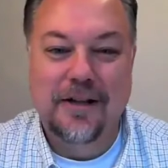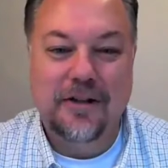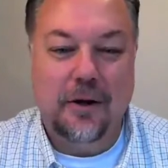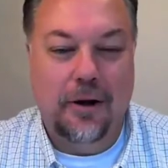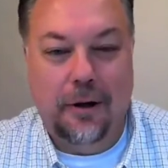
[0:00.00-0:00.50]

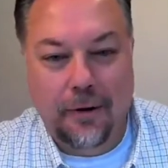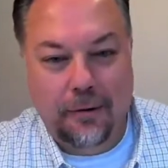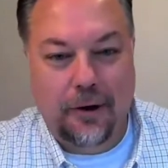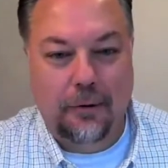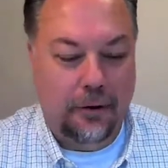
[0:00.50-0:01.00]
So,
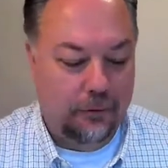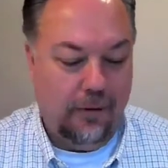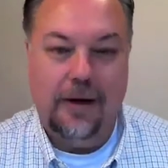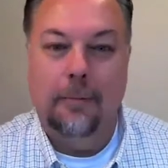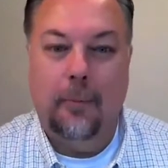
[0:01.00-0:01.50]
you've
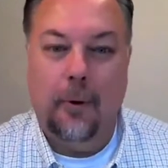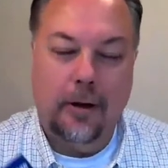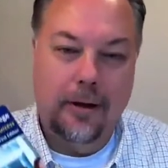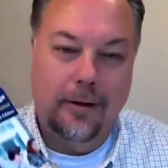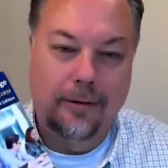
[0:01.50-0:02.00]
written a
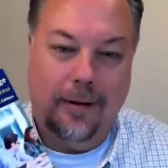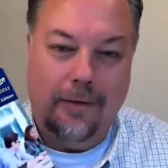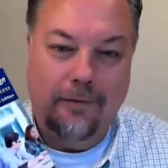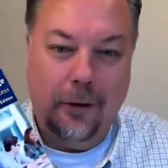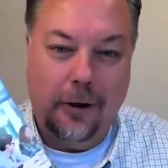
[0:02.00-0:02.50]
book,
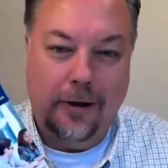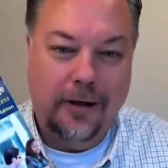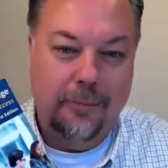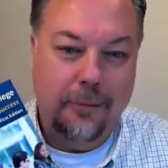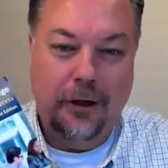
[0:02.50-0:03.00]
Life During
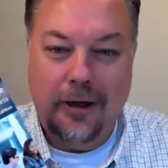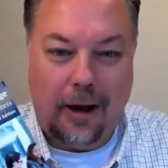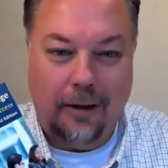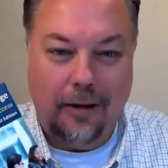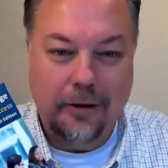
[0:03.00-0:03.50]
Community
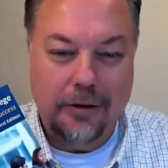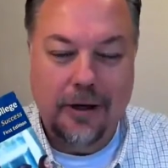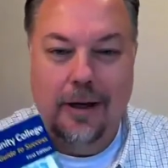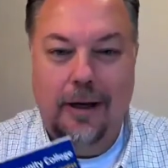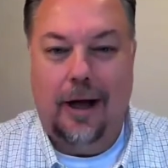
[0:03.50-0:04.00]
College.
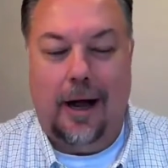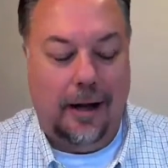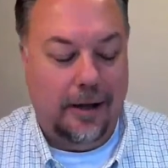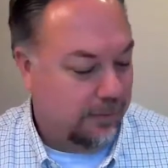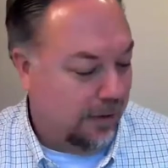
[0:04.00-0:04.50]

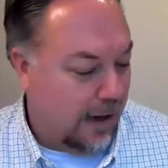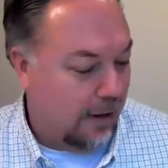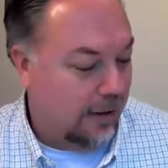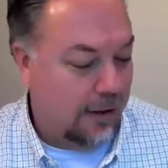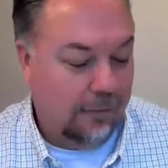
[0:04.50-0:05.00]
It's been
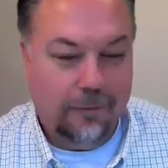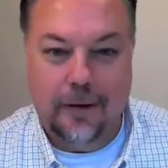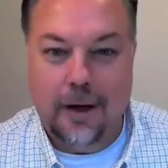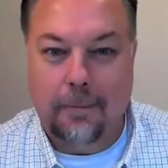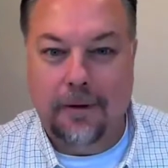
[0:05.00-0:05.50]
out here for a
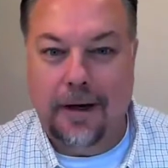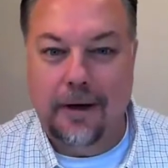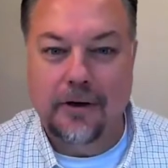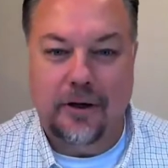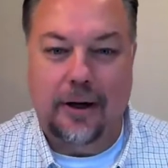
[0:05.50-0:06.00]
couple of
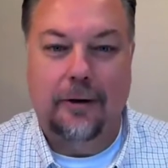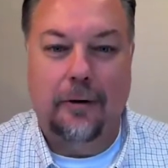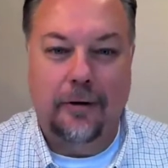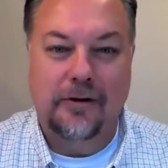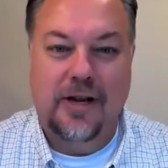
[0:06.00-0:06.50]
years, and I
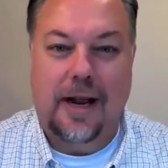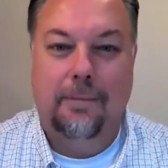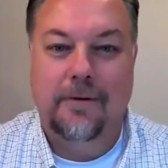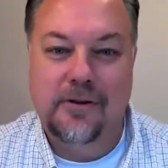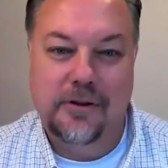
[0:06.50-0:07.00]
know there's
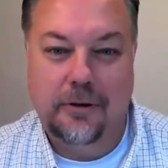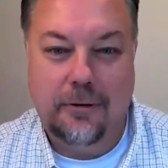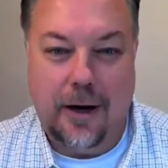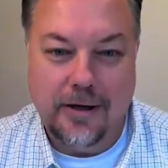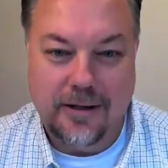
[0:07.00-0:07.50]
campuses
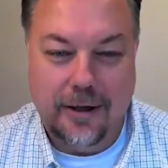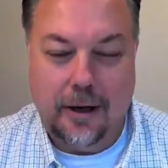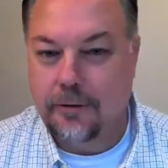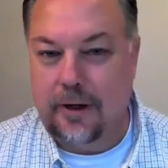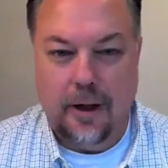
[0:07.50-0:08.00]
across the
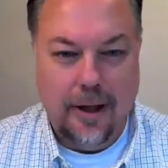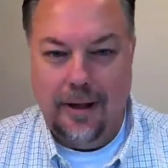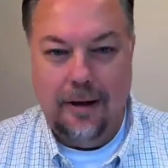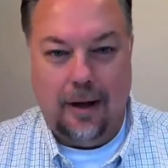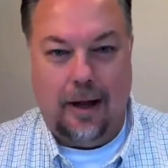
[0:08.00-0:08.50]
country.
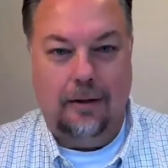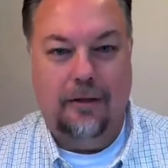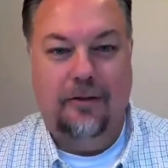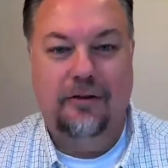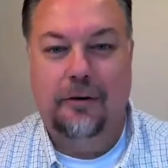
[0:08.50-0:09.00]

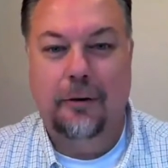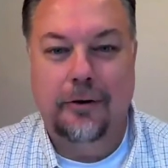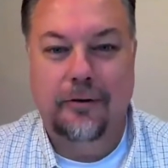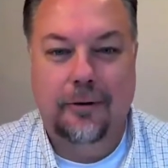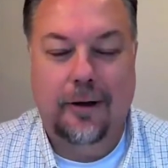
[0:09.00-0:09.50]

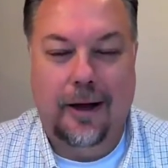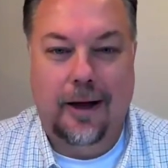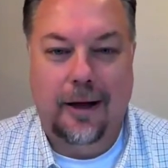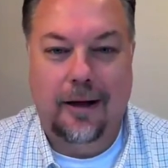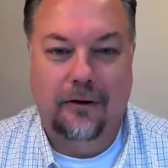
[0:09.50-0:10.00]
Students
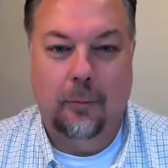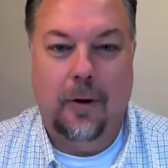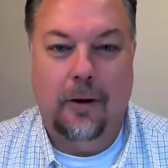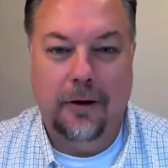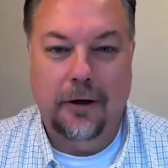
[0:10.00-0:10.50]
as
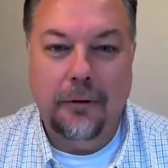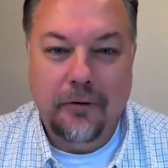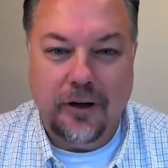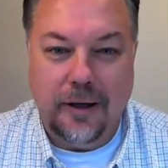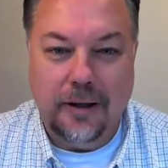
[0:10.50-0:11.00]
well are
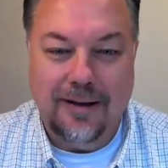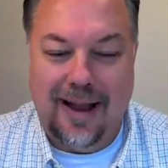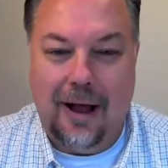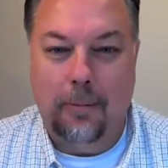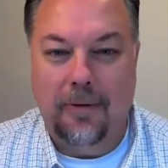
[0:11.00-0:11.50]
using it to
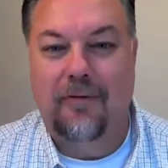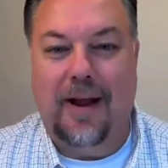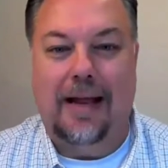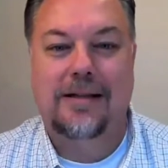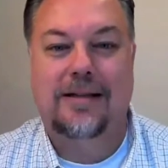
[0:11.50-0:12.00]
help
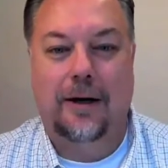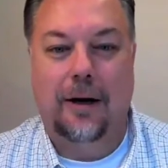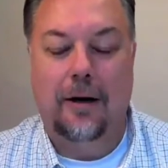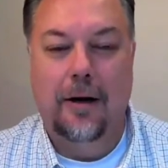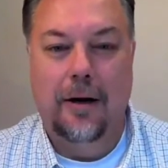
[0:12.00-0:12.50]
advance
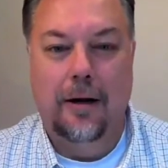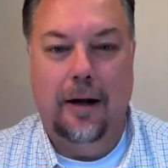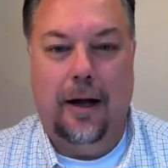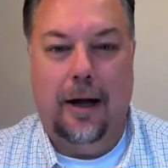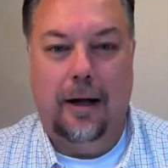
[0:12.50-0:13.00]
their
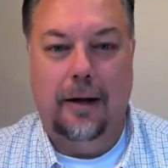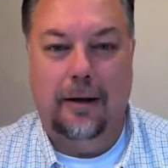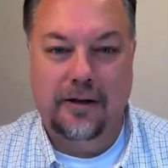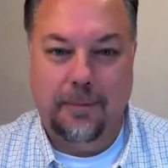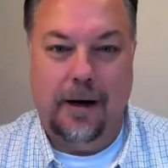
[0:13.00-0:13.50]

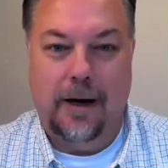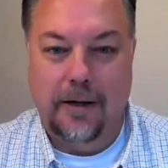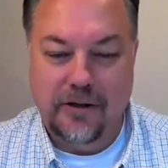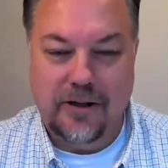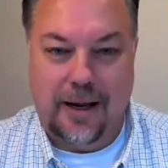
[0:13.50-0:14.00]

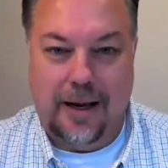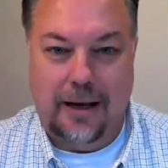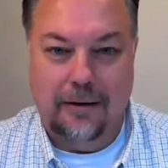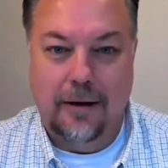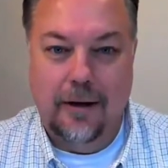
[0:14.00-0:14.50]
experience
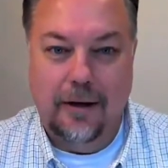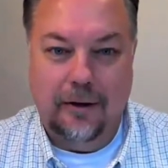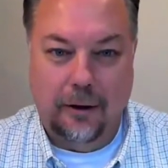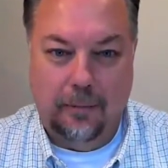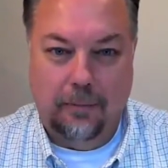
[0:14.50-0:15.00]
and
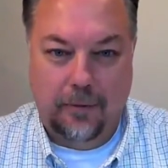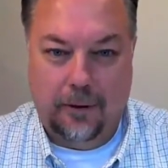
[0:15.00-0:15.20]
their